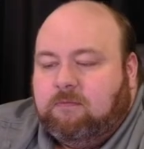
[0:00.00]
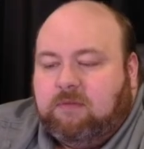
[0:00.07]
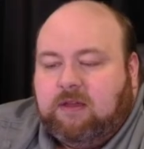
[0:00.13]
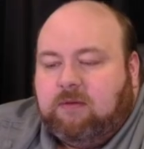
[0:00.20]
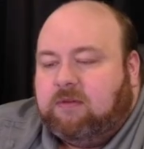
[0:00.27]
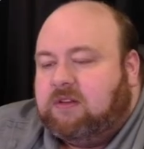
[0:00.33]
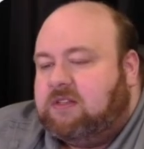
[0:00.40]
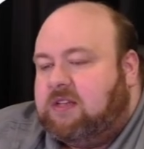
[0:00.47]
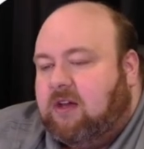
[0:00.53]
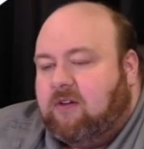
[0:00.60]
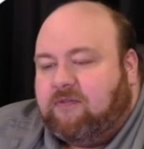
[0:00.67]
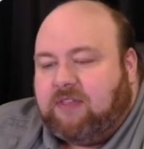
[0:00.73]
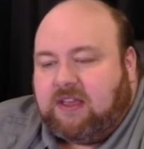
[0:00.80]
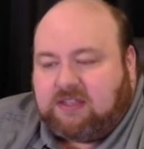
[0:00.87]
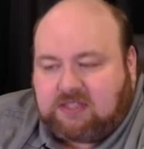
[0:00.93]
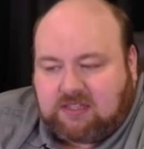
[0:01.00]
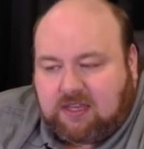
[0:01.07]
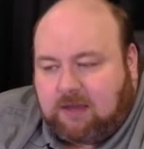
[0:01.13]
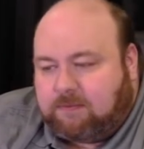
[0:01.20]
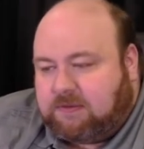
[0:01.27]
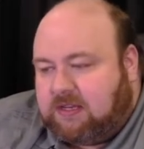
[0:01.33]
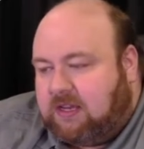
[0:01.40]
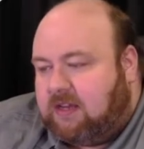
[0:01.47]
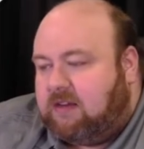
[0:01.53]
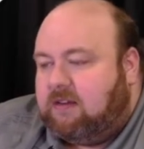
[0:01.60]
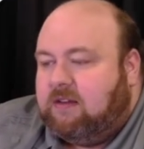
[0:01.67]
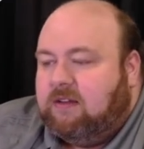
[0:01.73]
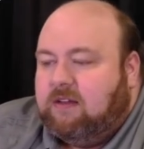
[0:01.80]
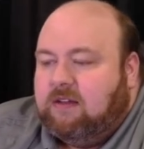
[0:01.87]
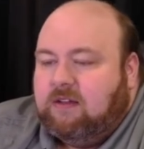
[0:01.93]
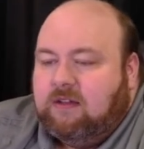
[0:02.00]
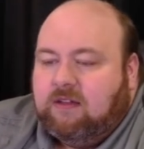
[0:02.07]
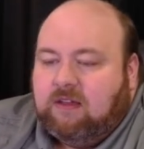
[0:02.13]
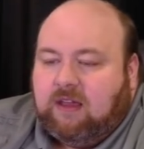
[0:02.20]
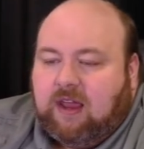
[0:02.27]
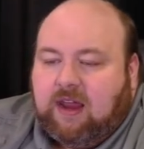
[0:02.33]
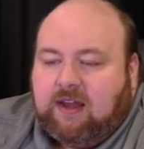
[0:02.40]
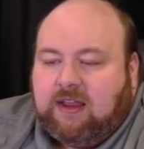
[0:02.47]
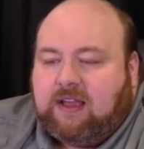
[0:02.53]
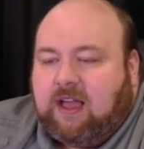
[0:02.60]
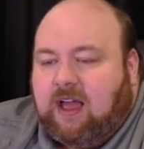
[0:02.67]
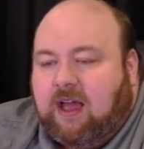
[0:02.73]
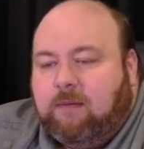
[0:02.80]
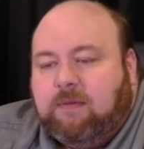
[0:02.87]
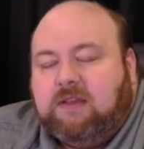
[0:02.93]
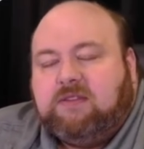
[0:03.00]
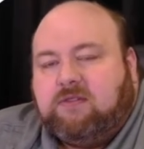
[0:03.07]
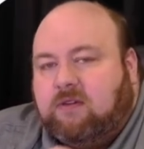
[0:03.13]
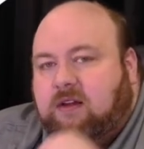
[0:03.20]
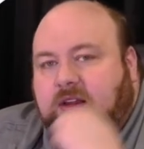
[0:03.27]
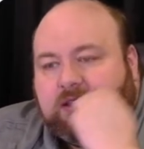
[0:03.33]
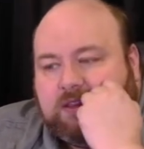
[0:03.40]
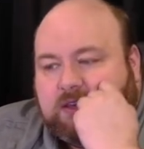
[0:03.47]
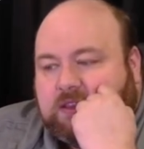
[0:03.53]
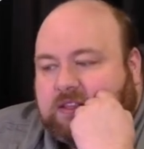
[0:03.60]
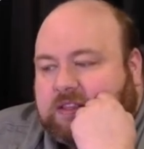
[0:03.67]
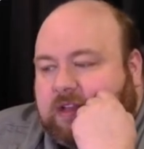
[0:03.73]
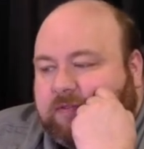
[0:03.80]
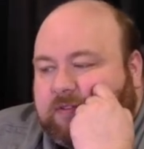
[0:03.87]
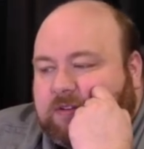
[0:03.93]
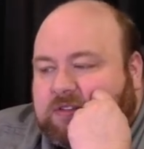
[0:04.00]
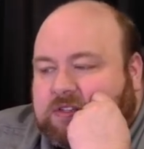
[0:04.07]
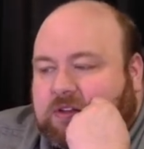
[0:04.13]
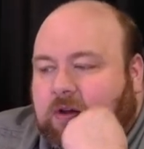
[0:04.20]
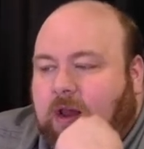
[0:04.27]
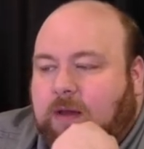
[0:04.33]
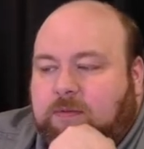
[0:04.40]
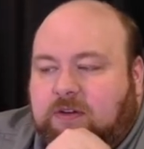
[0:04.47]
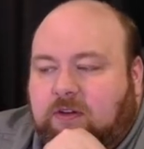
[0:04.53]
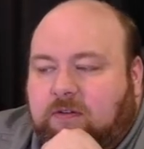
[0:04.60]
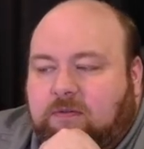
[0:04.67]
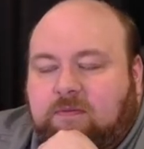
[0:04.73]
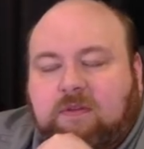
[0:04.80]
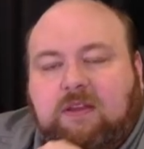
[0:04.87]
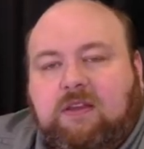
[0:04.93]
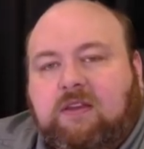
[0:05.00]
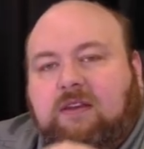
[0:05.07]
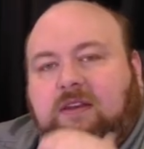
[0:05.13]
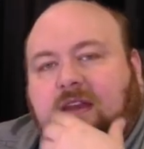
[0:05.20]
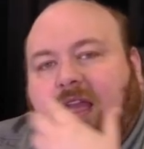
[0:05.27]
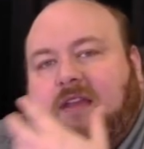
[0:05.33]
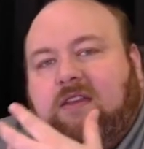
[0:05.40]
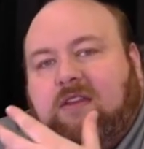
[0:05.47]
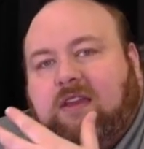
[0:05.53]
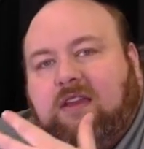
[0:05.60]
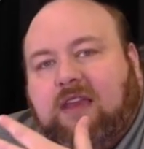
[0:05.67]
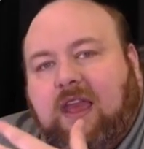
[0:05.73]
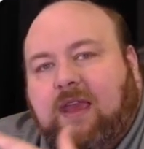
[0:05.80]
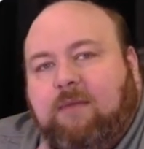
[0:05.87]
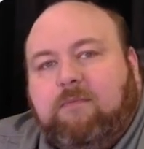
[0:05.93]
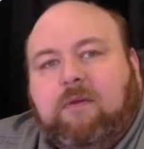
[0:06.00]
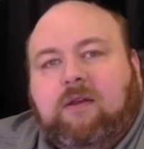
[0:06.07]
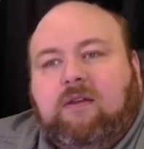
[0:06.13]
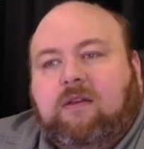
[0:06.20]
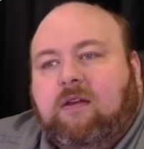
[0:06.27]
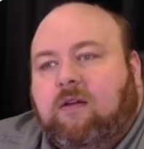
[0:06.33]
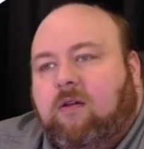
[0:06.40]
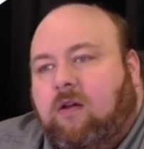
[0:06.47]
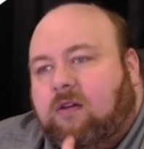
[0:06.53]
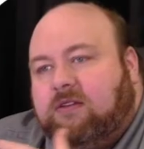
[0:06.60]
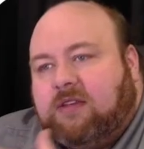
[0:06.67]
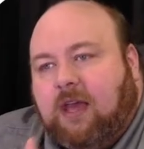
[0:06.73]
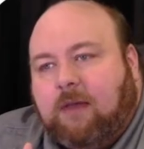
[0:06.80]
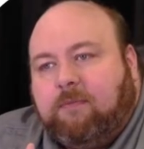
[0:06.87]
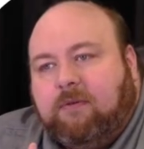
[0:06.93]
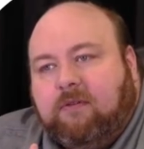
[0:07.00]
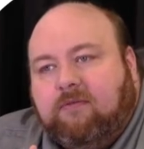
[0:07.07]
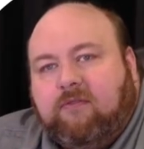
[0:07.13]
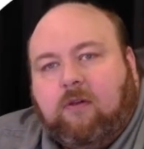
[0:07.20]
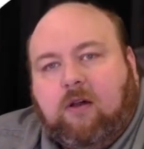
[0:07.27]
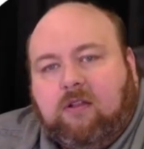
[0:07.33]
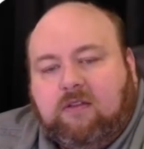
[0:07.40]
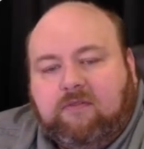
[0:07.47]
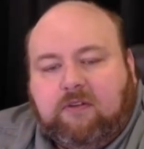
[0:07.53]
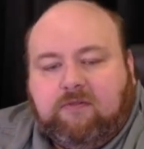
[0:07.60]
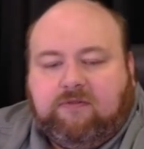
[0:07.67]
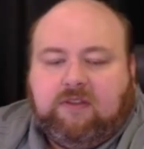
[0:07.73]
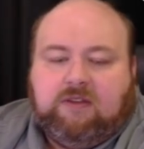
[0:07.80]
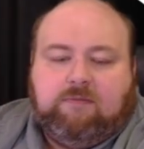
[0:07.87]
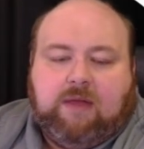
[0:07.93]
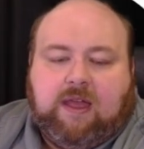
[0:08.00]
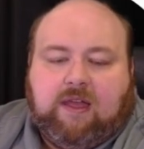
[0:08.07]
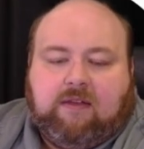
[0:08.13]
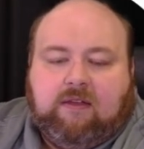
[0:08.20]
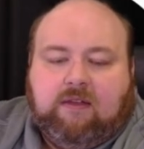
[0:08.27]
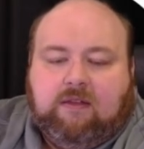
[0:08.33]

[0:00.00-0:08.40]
be able to tell if they skipped it, any comments or anything that they've described you. Now you can keep on top of all of your feedback